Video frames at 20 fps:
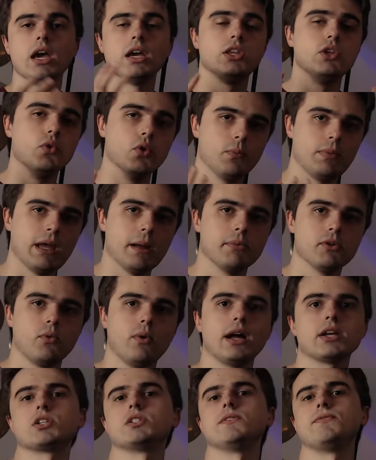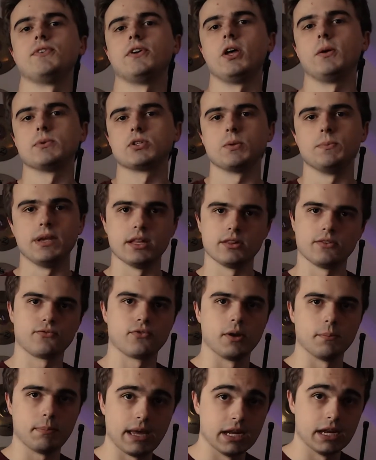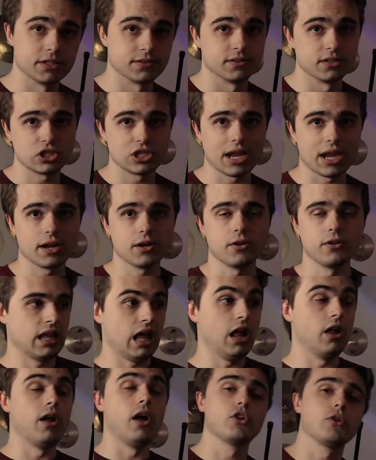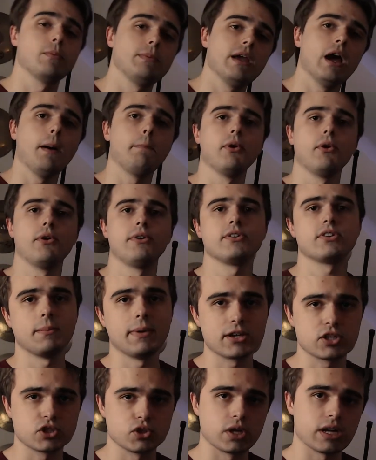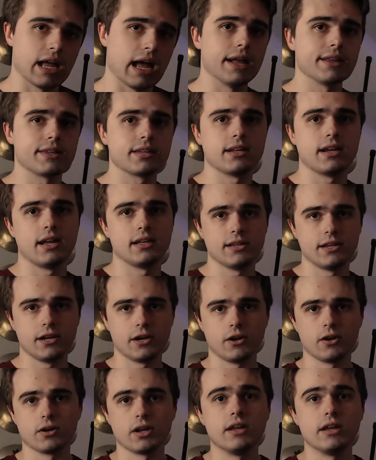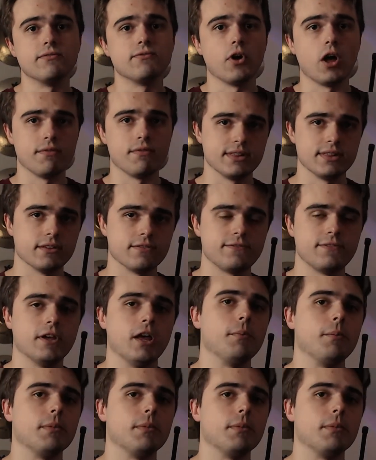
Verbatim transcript: you will be able to watch the film. It should be on the front page of the channel. I'll also be uploading some extra content on there involving the film,